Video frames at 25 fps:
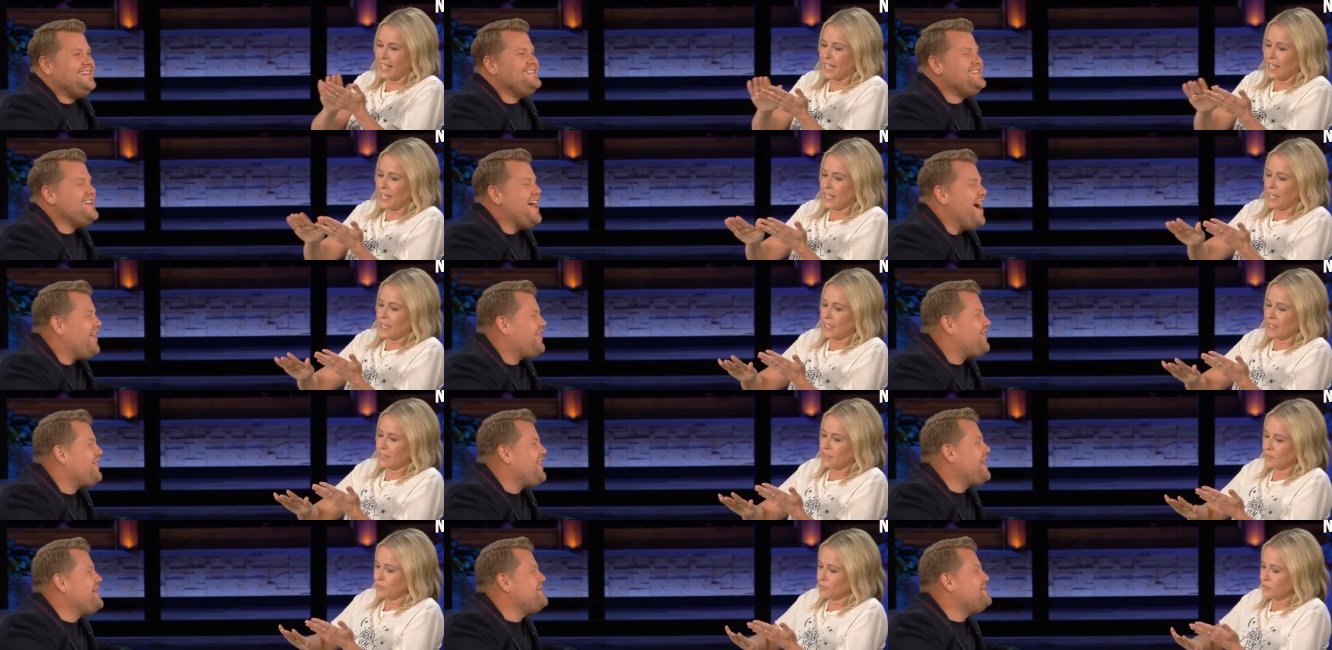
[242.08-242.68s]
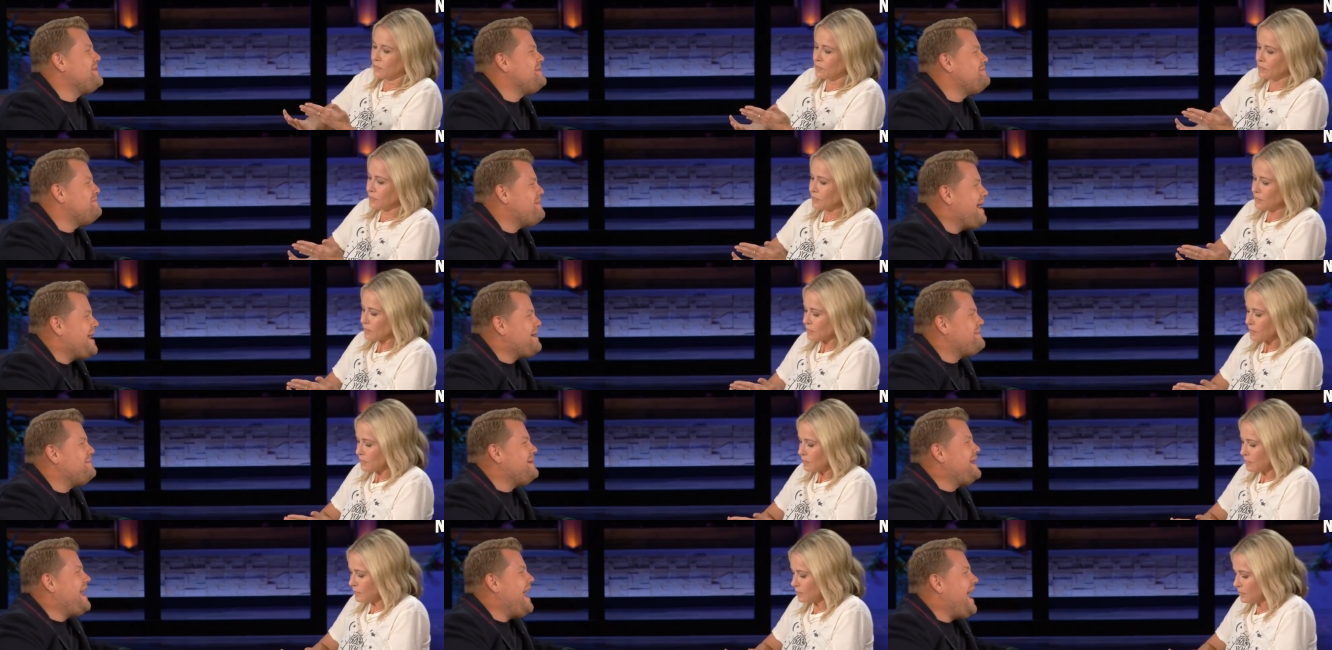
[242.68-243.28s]
Speaker 1: hit. Nothing would
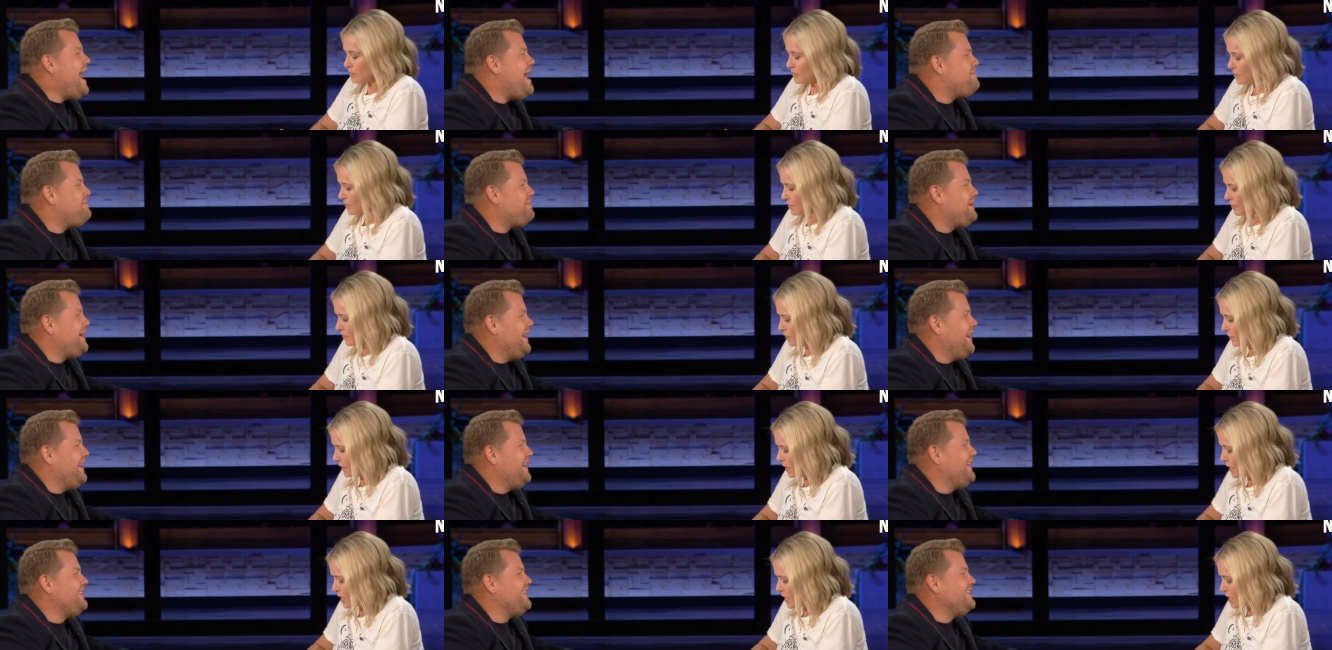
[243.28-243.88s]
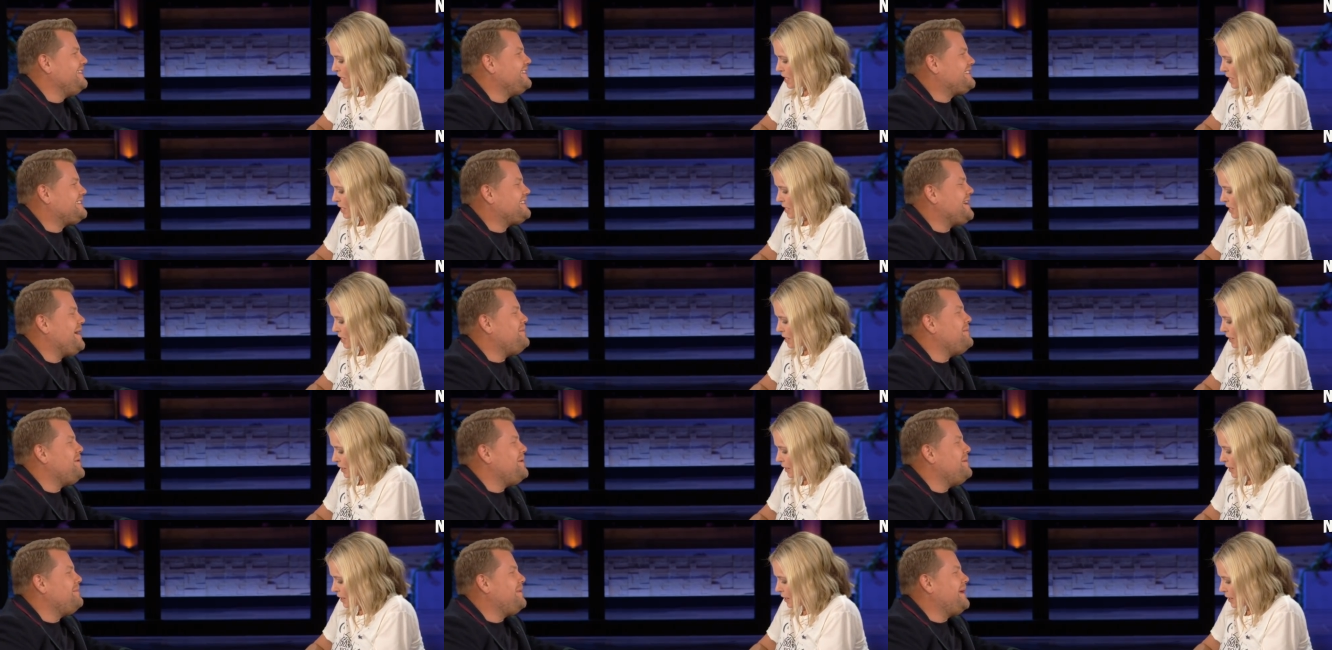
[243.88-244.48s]
make me happier than
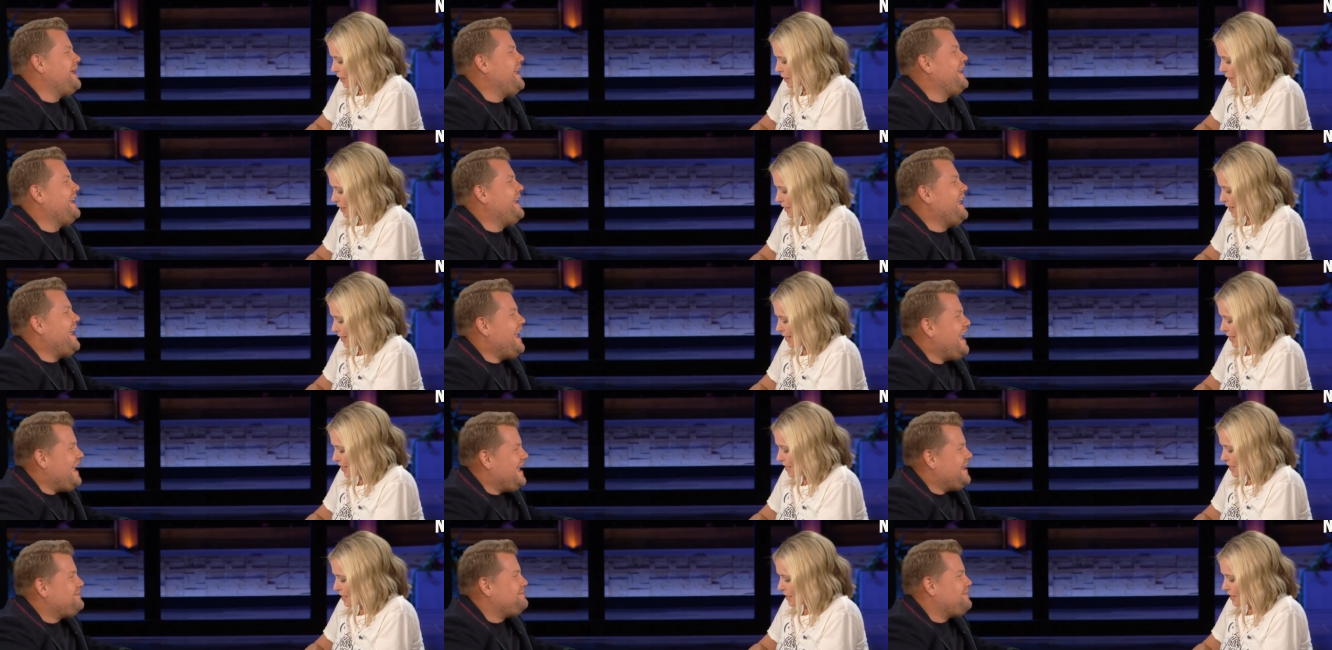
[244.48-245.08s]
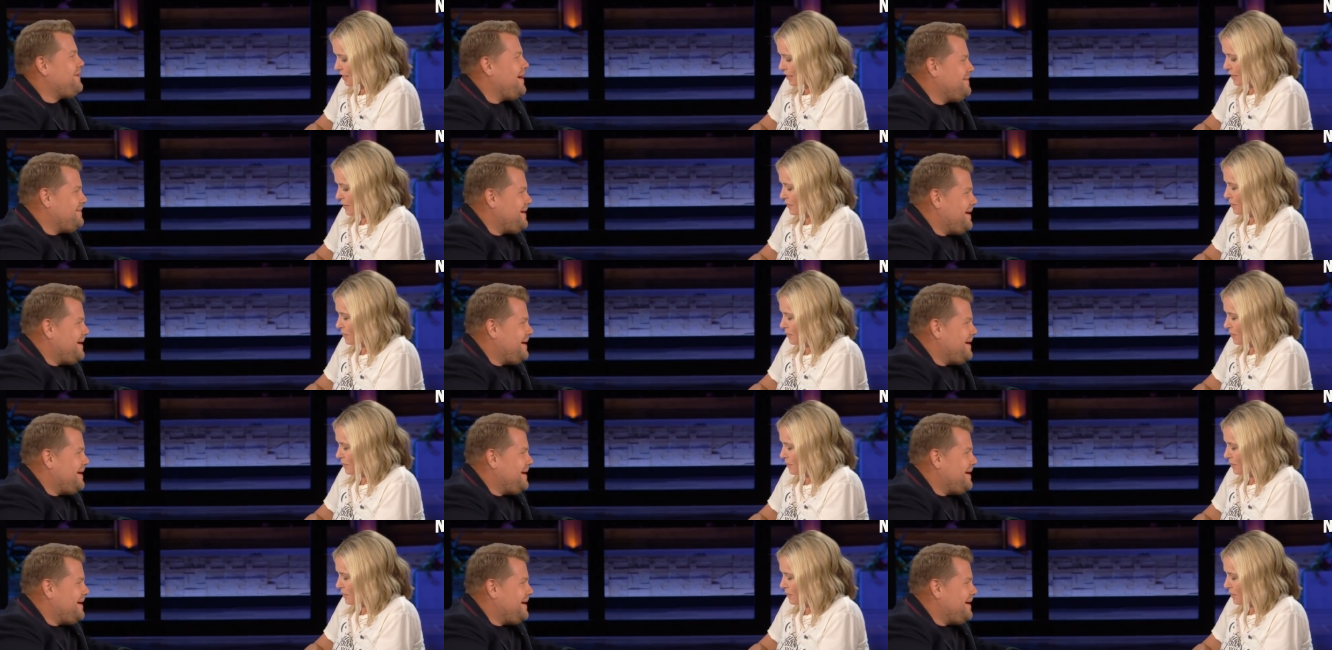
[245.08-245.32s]
someone being hit by